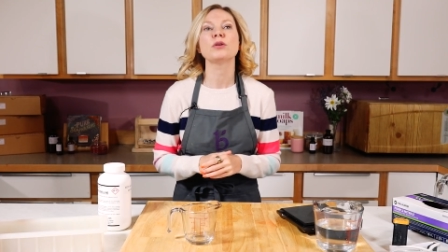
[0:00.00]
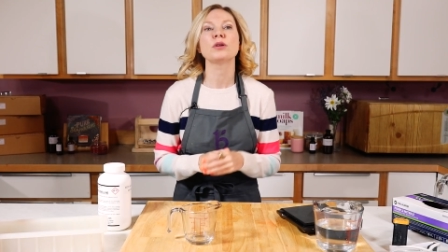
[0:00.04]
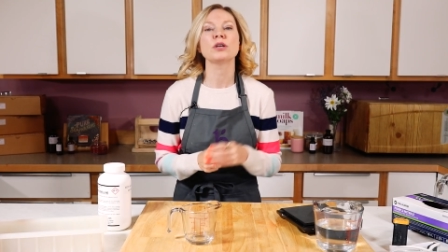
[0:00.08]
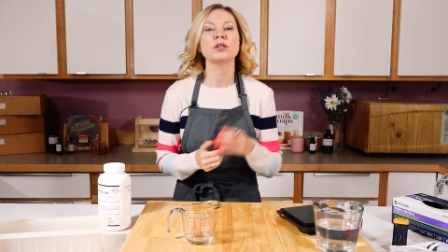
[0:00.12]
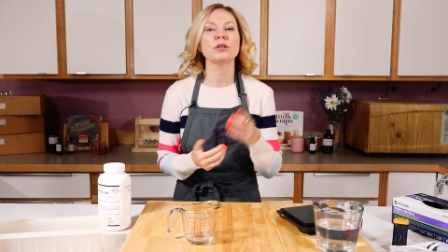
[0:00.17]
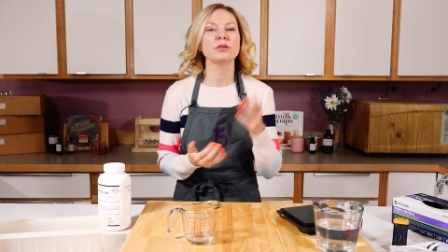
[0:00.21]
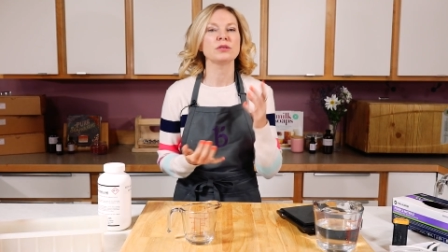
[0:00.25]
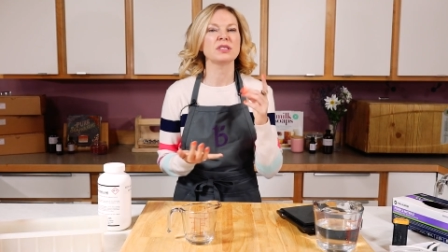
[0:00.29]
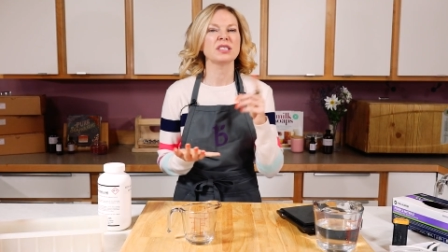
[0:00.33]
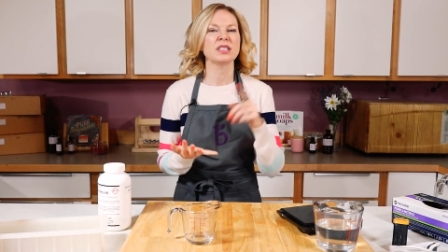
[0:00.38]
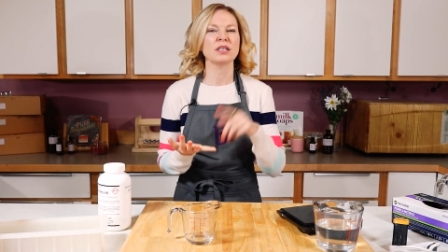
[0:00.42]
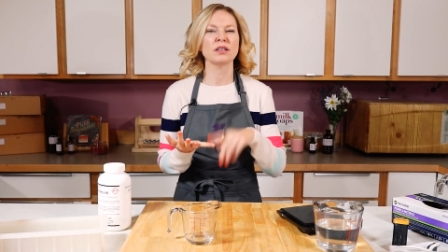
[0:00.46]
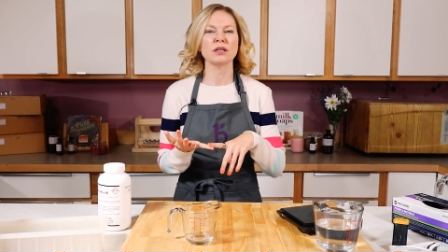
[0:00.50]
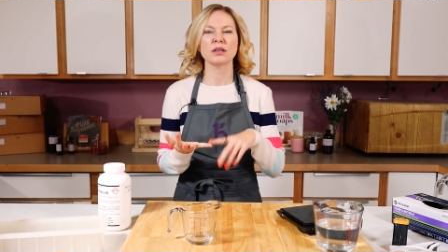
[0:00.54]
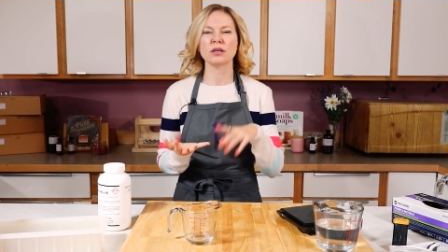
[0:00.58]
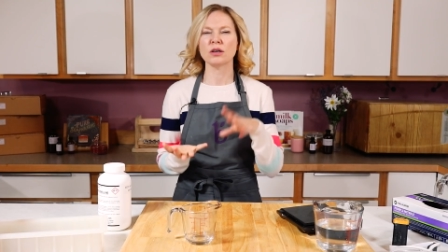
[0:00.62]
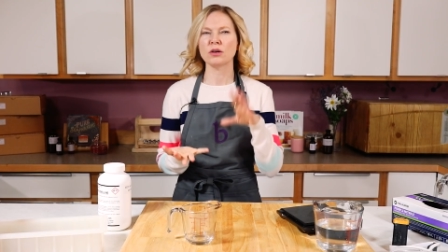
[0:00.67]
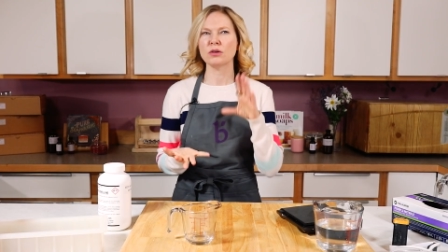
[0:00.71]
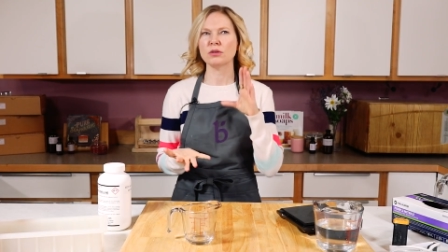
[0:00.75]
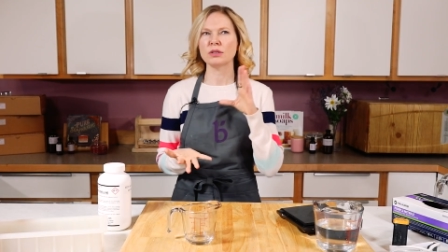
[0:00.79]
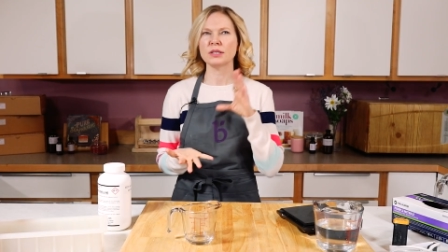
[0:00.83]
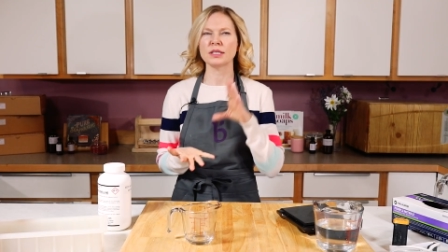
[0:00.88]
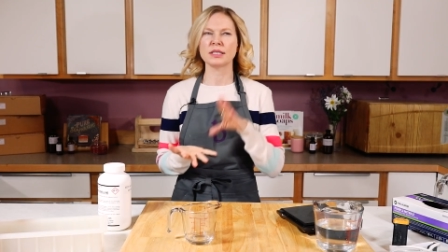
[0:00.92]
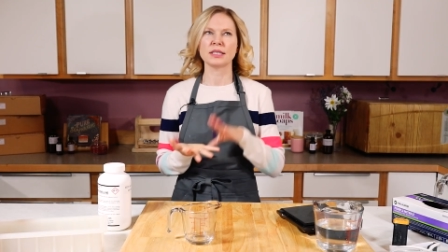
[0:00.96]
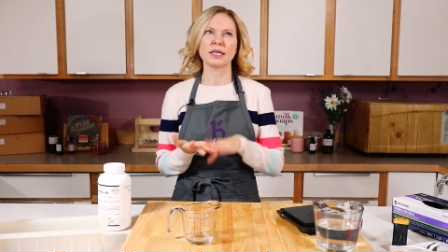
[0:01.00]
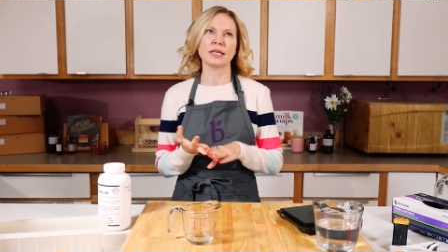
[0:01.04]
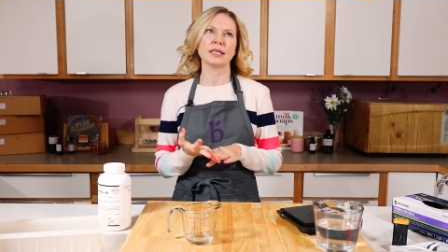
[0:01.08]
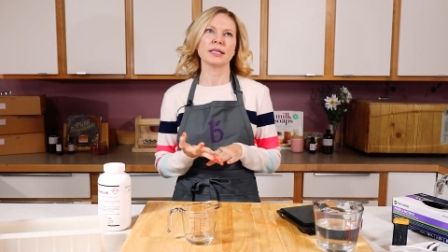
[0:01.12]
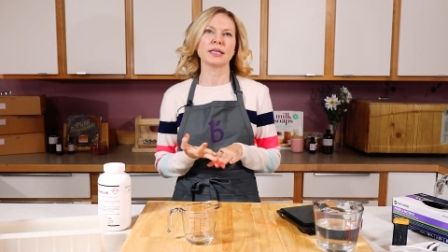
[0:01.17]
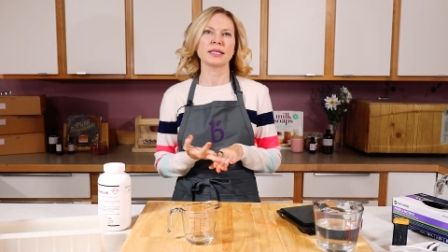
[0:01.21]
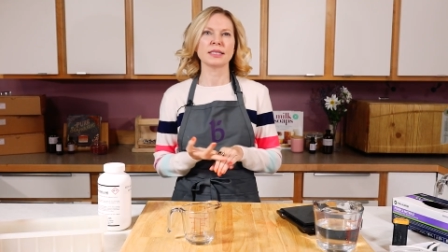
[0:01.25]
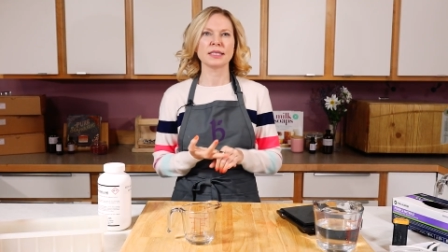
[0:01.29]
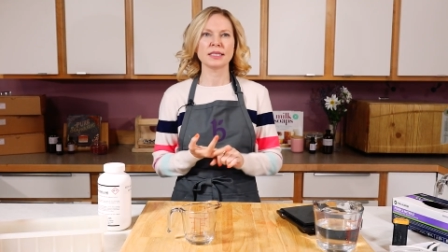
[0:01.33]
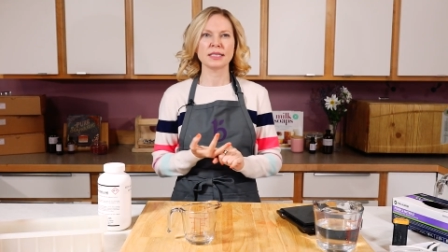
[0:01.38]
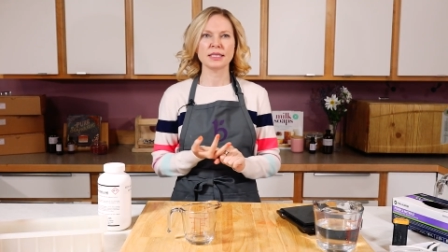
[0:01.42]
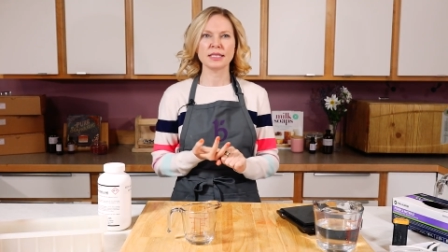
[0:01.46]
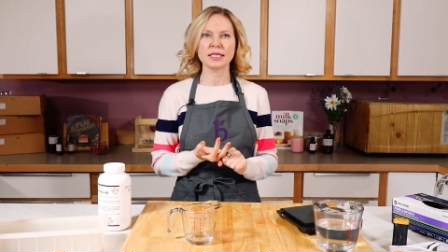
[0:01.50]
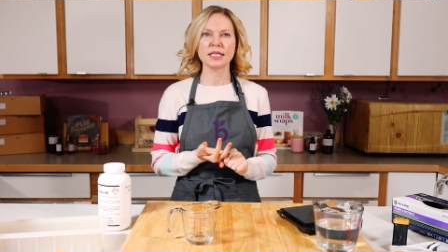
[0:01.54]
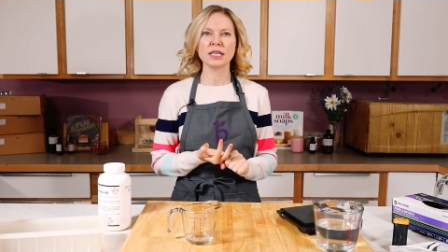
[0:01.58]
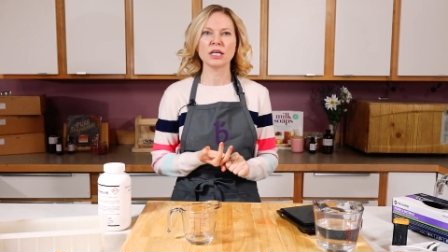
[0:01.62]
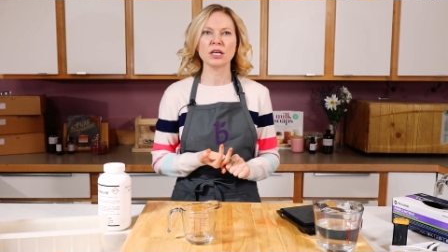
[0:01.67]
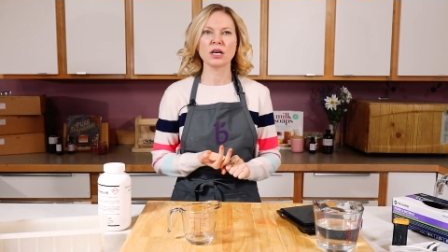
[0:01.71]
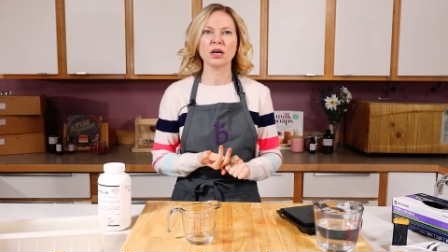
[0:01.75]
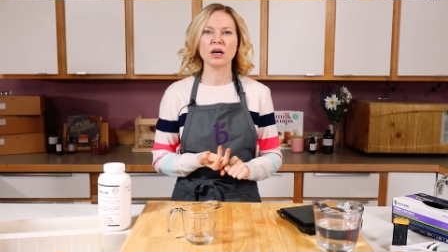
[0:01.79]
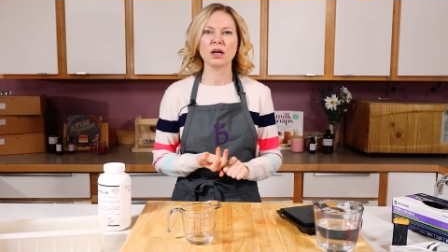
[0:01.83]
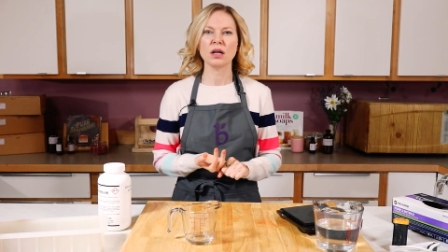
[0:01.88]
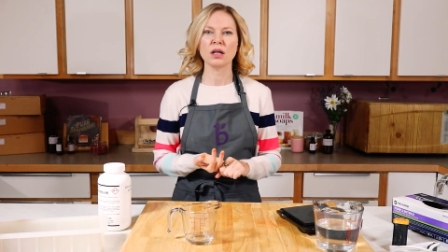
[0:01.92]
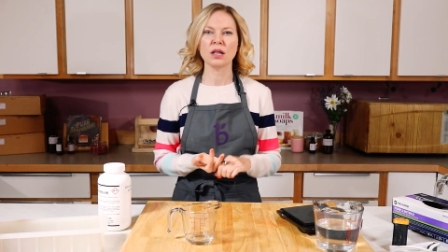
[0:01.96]
you can use silicone, stainless
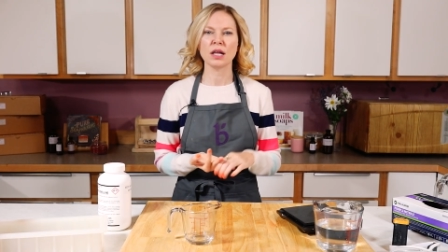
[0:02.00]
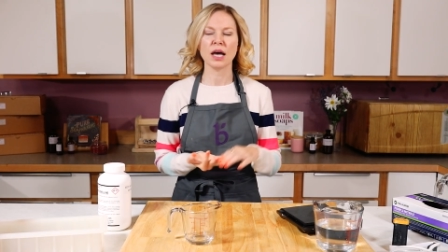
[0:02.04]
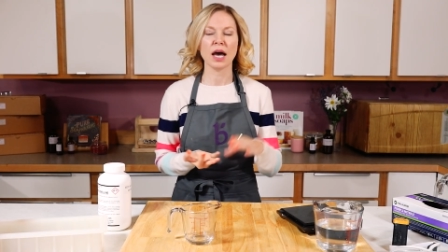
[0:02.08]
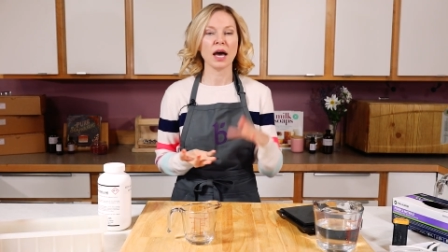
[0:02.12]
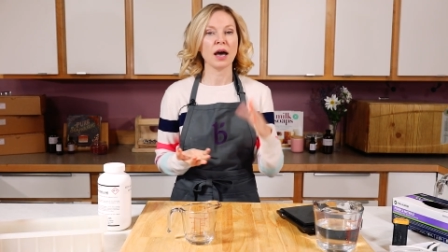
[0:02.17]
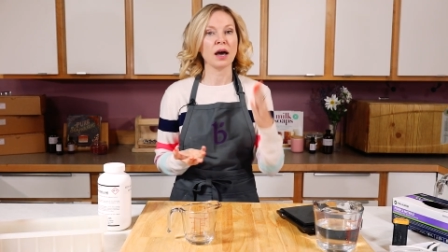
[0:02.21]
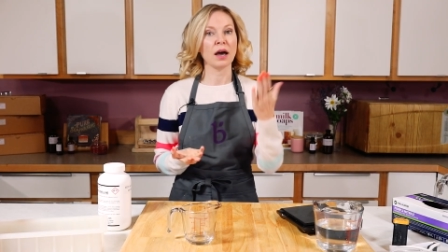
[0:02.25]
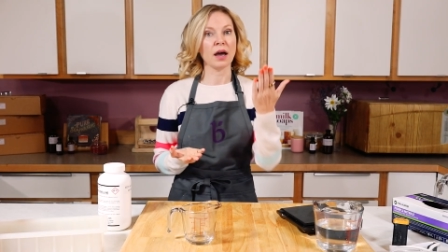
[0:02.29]
steel,